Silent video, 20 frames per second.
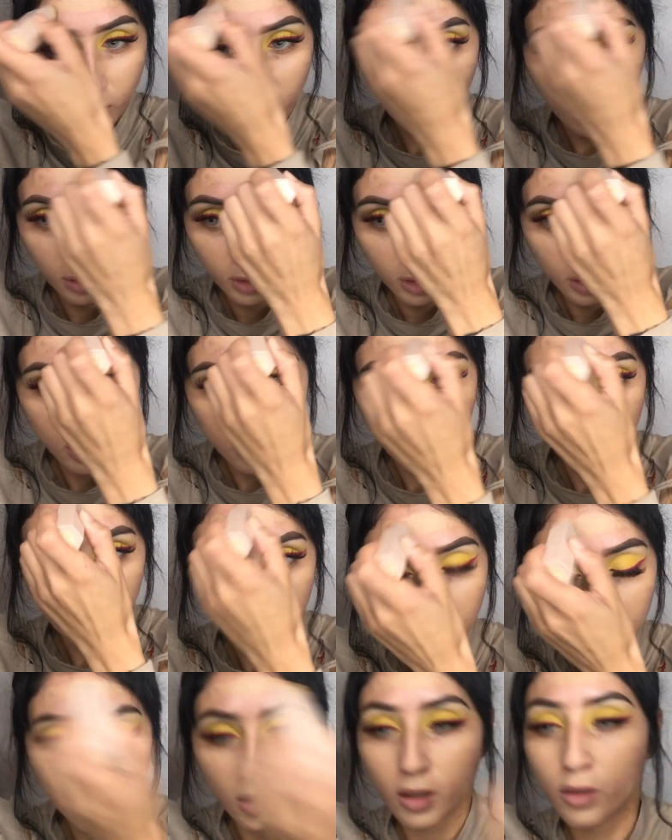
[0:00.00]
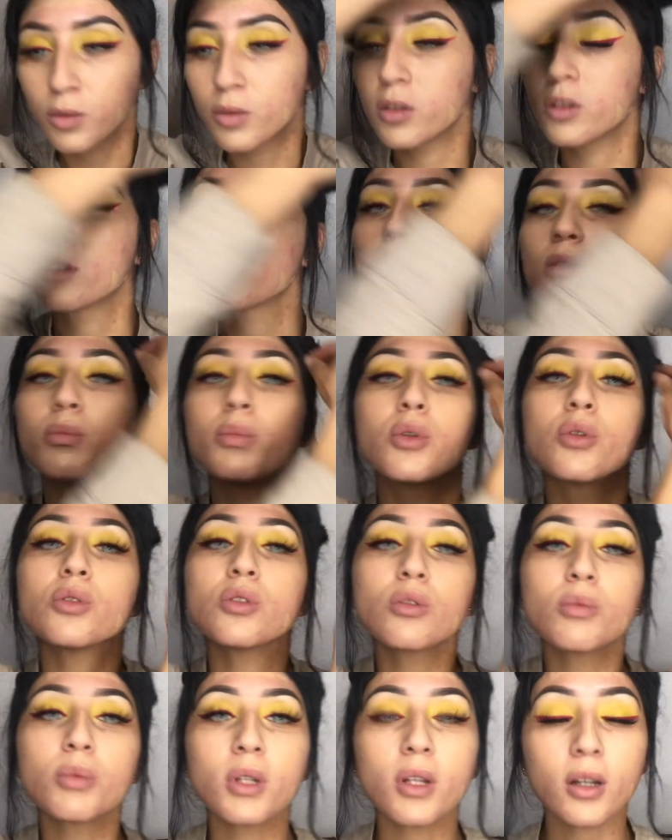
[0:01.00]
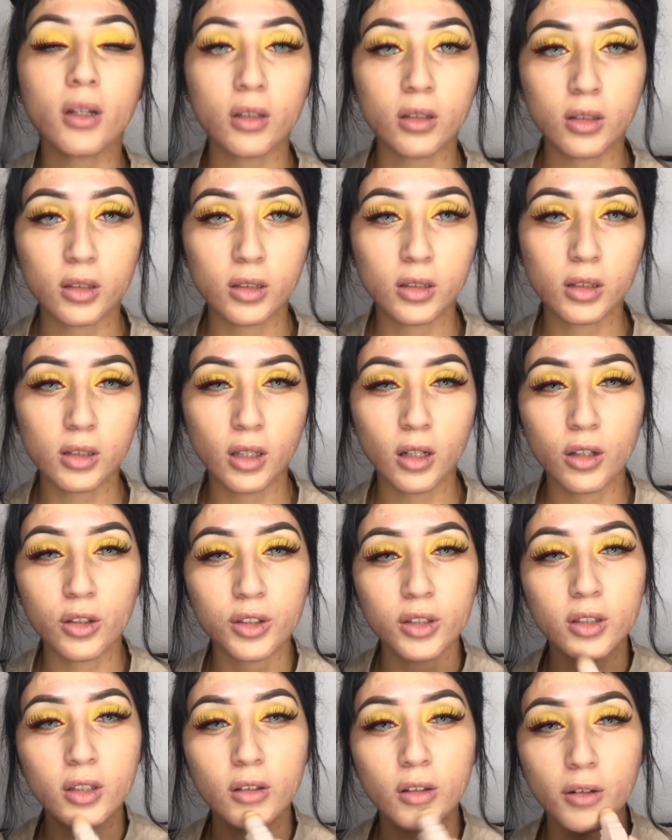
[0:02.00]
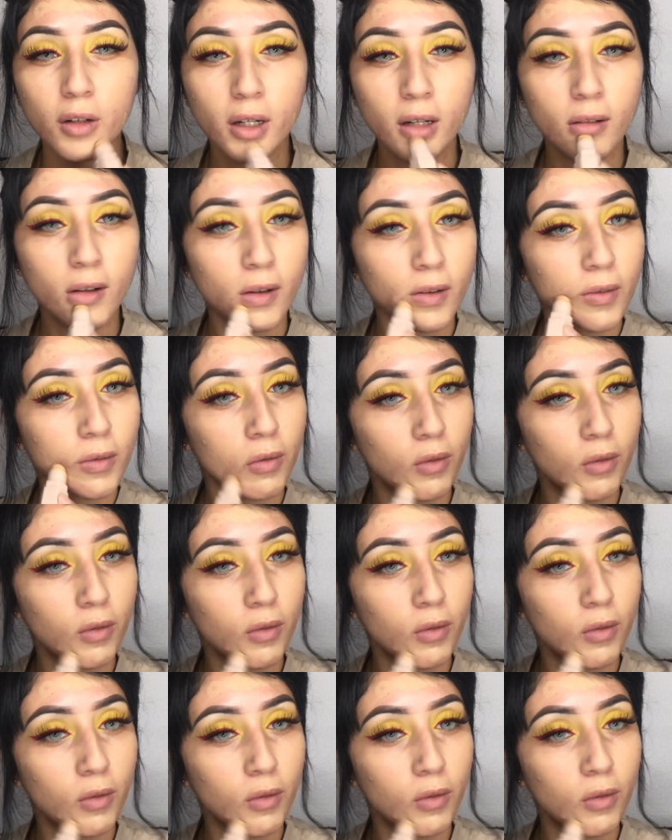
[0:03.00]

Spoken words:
I think it's like it's supposed to be like a concealer stick, right?